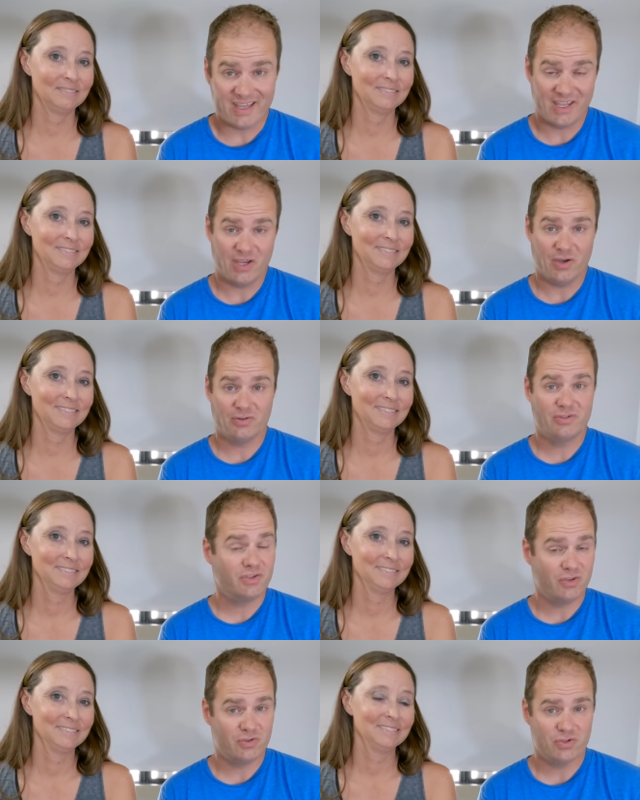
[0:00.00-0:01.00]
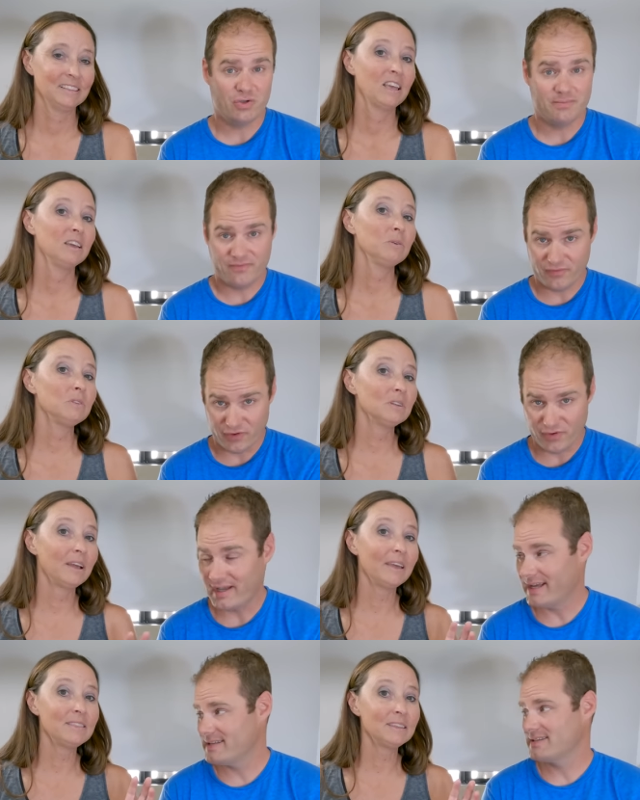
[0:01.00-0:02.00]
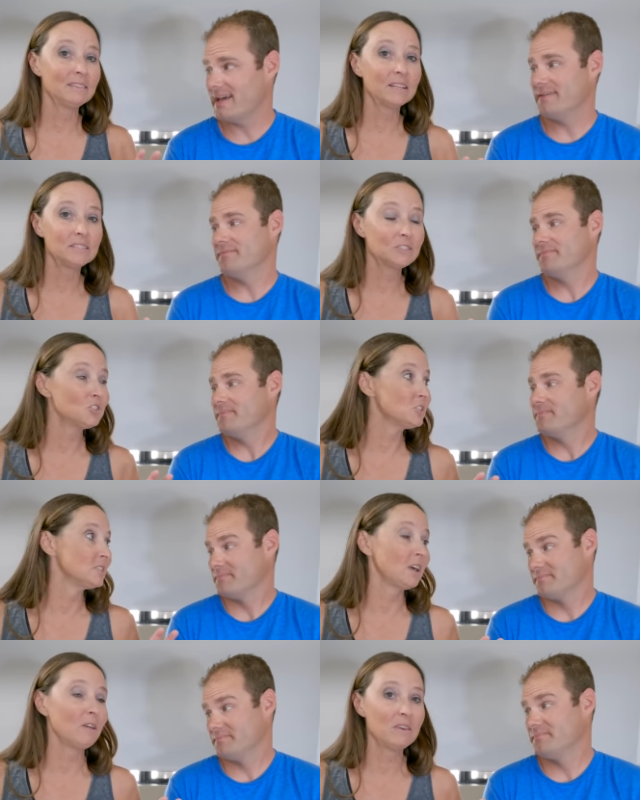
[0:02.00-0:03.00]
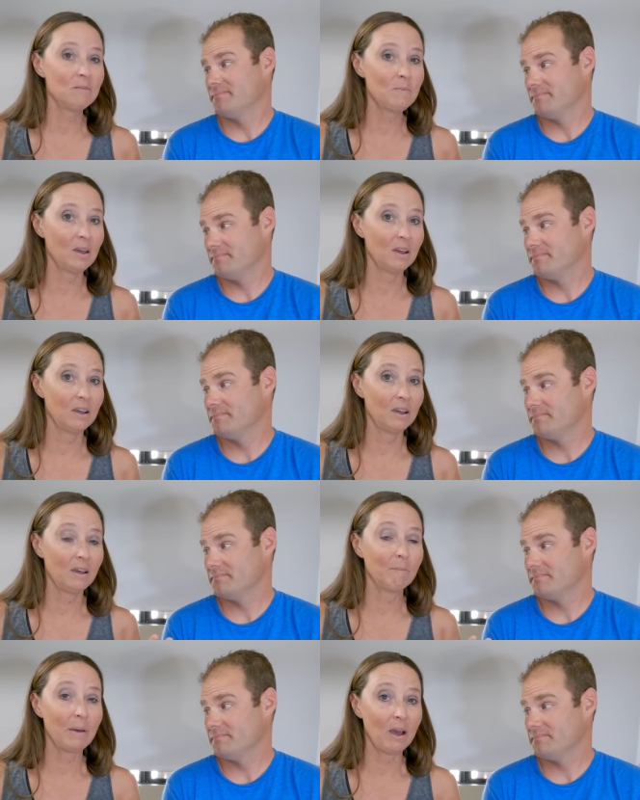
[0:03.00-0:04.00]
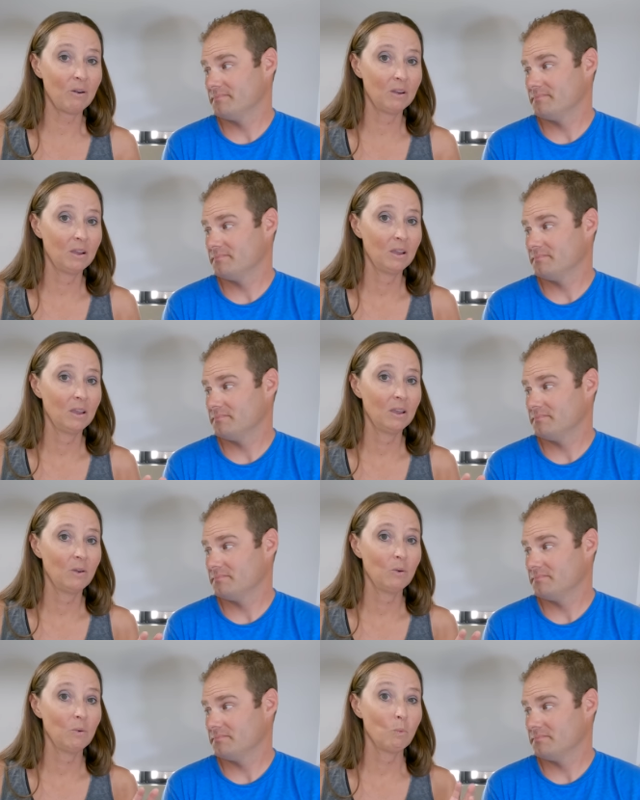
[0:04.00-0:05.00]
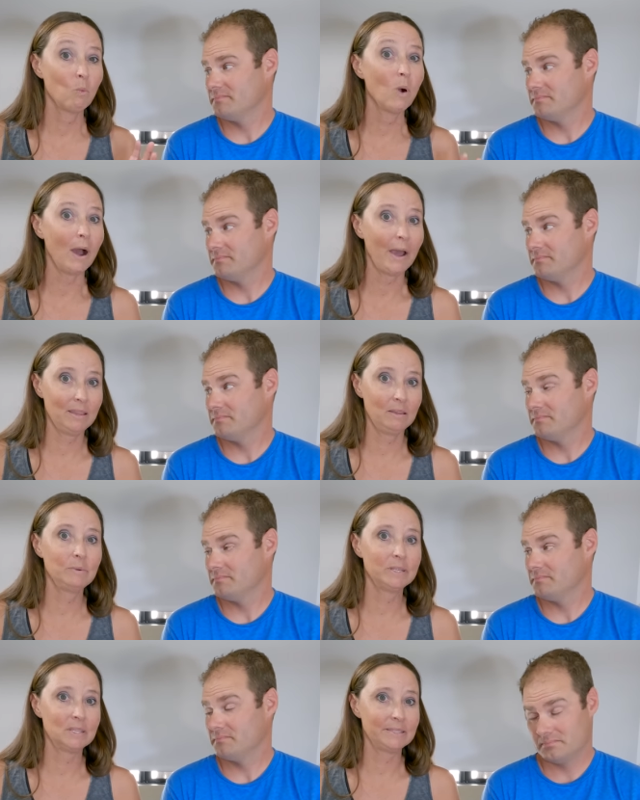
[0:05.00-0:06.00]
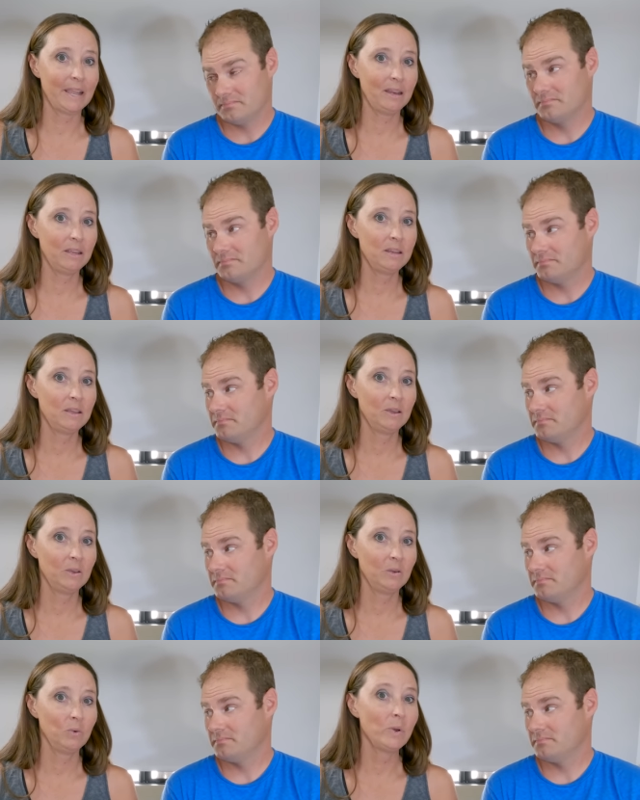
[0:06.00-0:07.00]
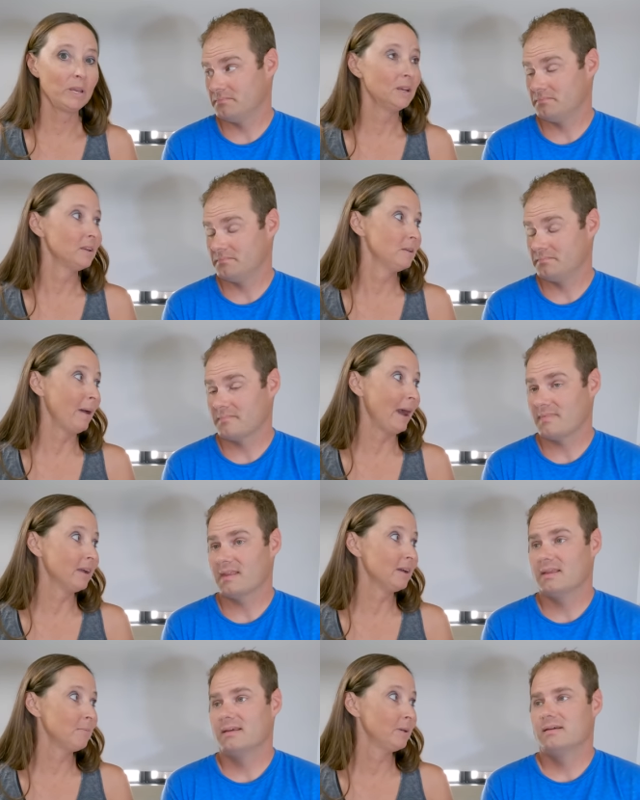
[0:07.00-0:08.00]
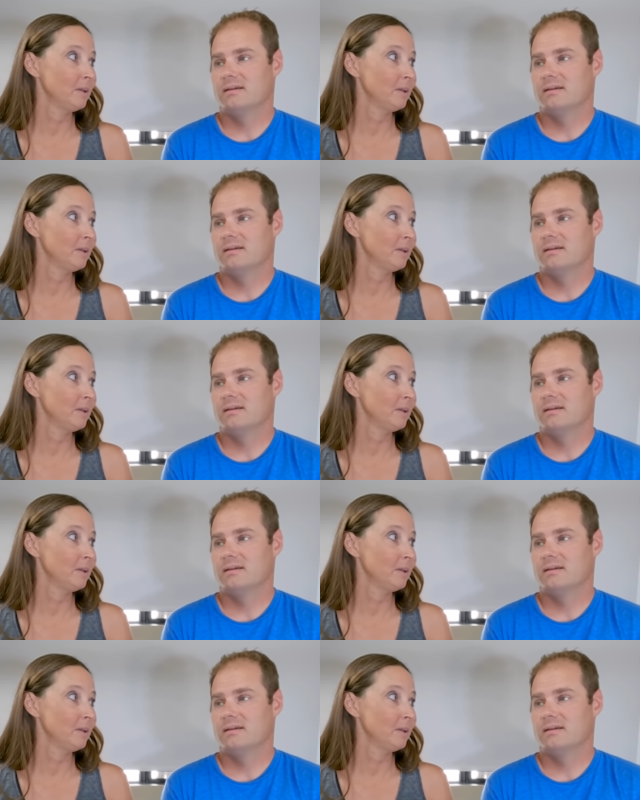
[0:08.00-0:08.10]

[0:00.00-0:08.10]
Speaker 1: video to YouTube for well, you guys. And then
Speaker 2: and let's just tell them about why that we decided we needed a backup